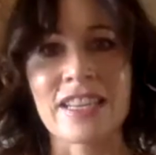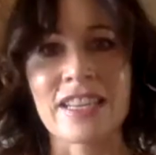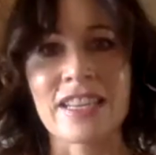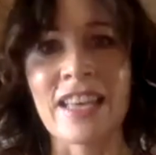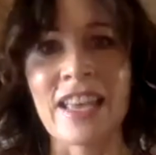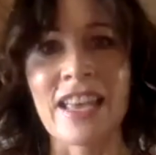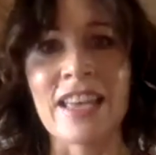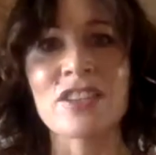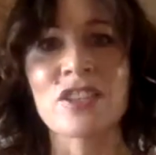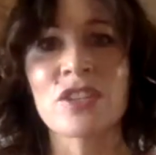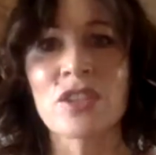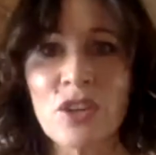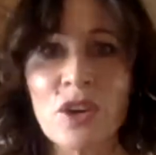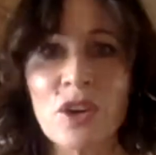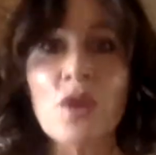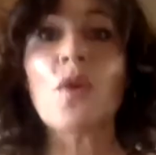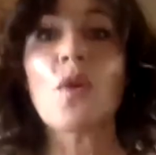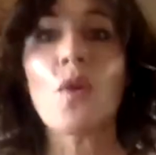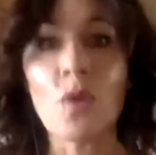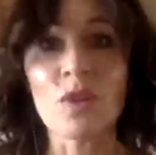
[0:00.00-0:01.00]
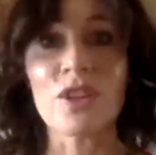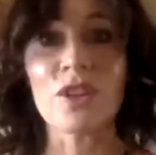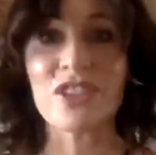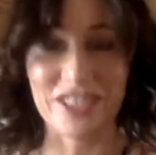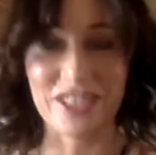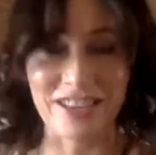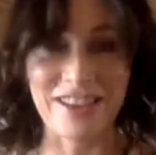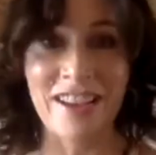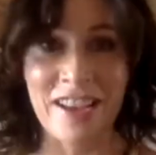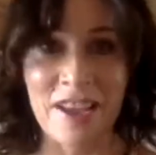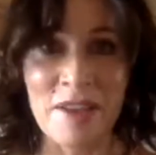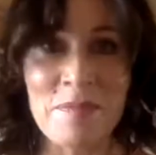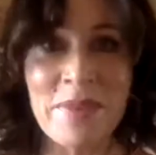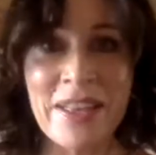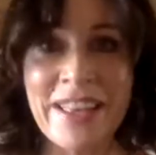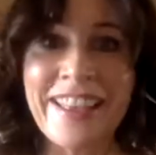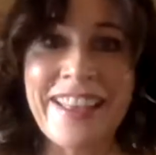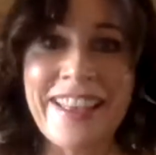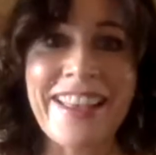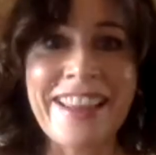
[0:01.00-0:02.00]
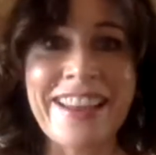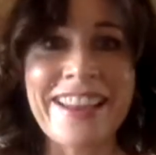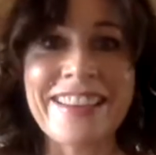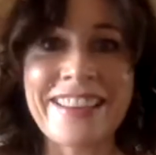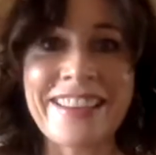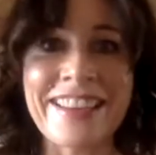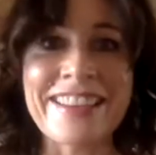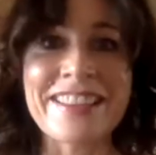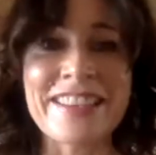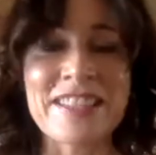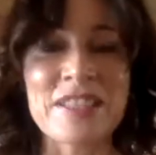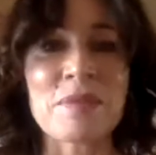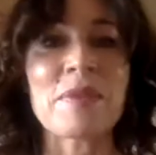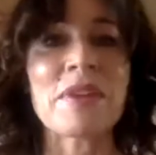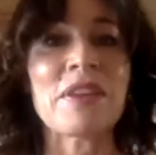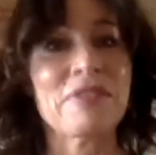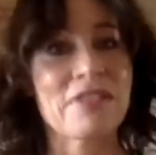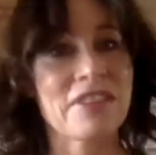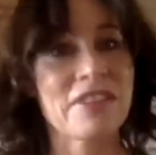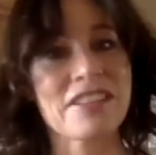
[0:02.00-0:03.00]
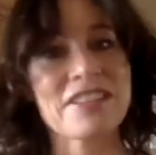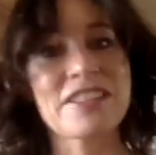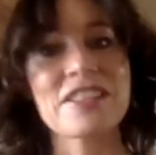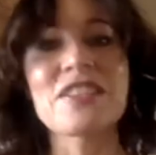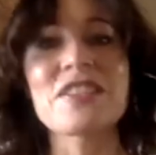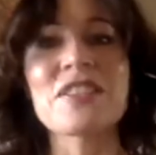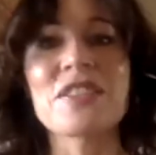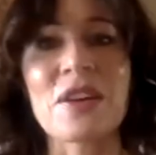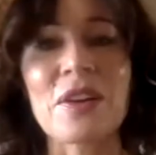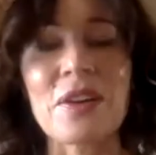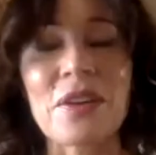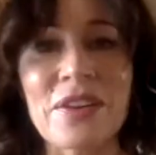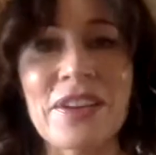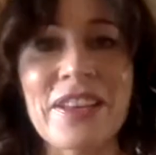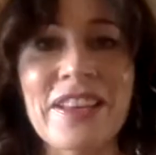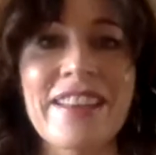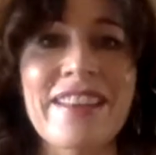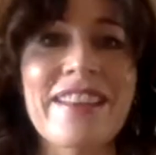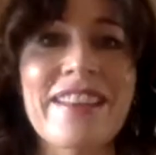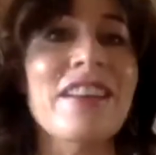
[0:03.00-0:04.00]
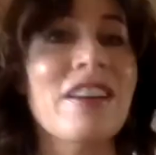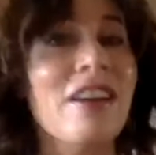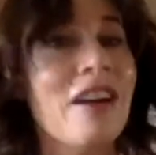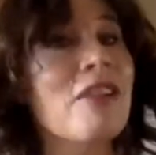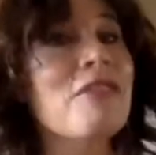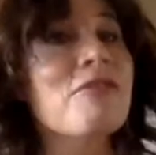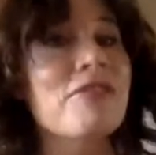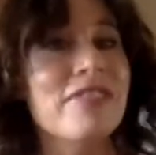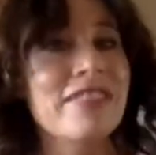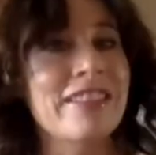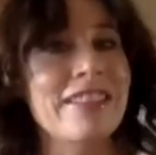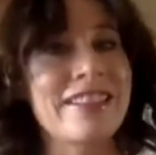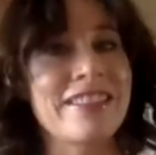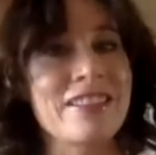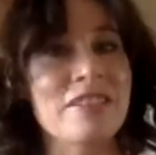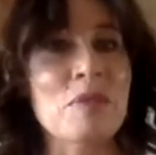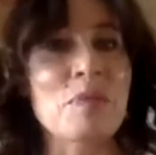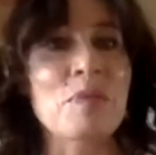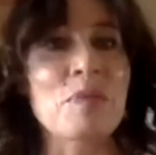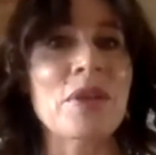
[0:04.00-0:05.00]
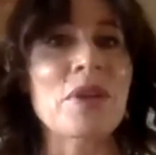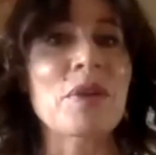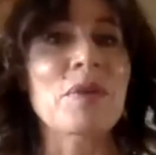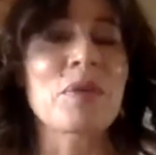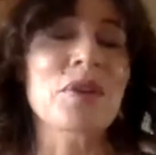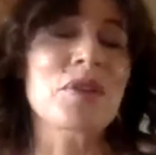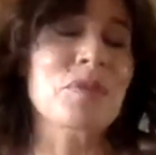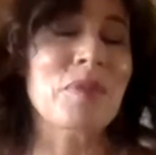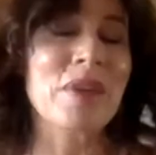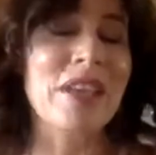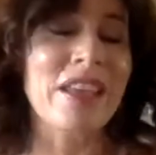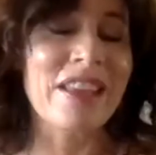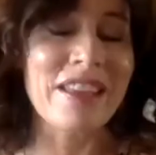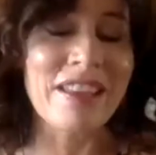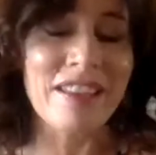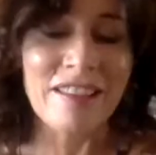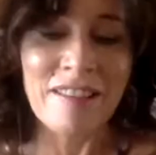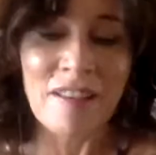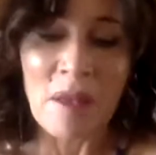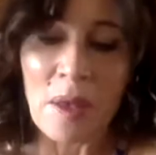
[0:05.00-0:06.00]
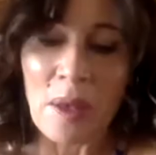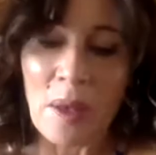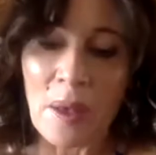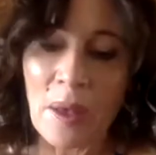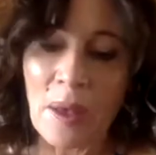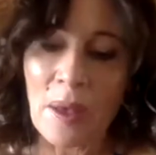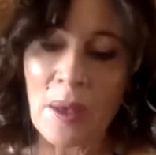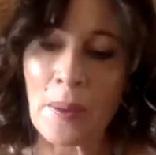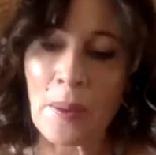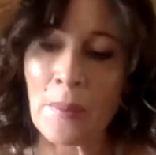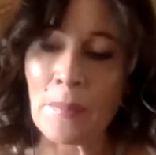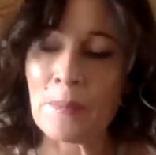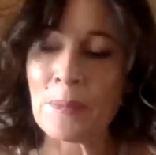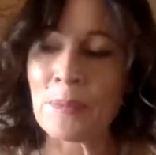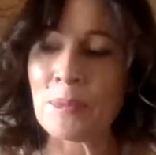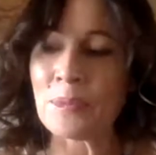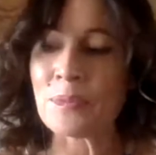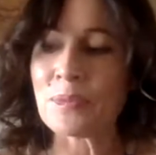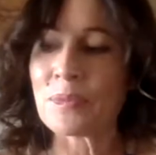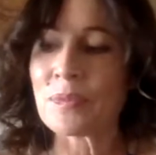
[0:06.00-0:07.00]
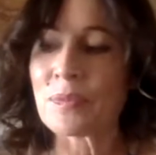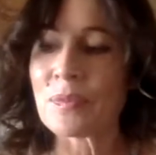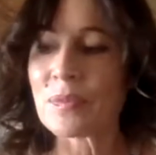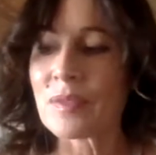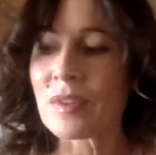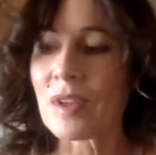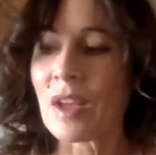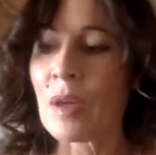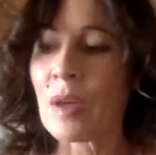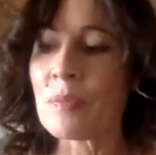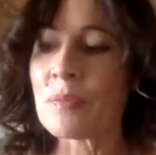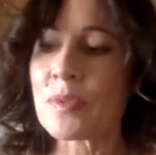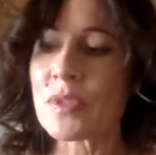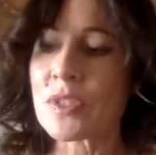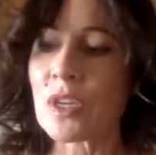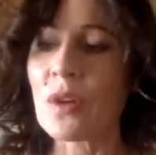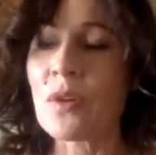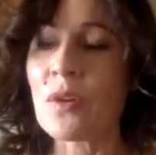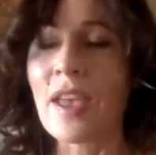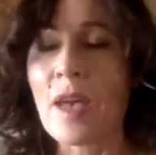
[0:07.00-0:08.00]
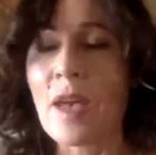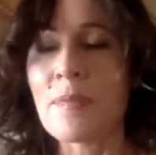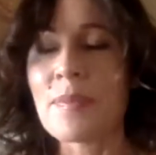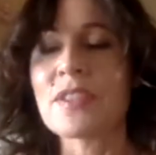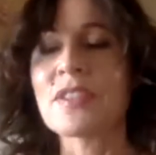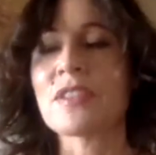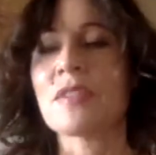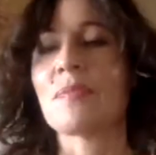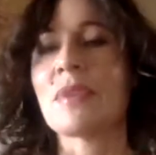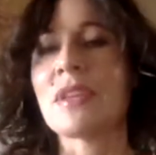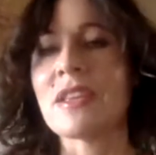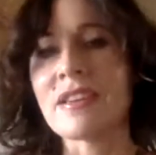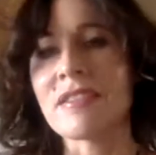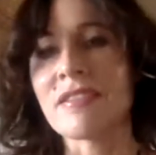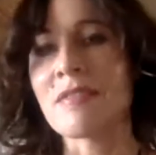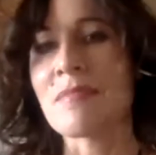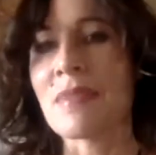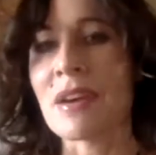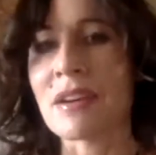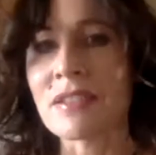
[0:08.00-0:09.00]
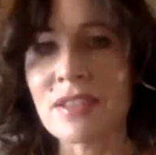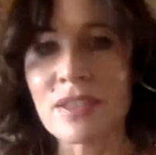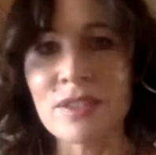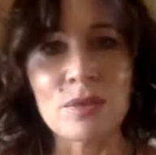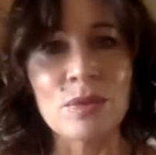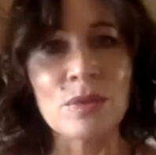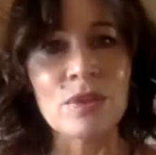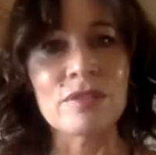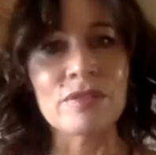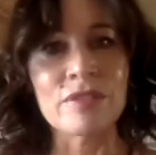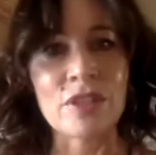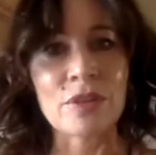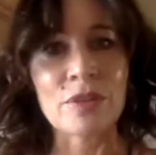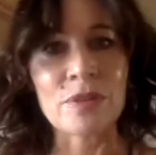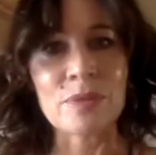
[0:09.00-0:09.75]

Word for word: cat all the time and it needs to be fixed. So hopefully you can bear with me. Um, I'm so happy to be here amongst all of you.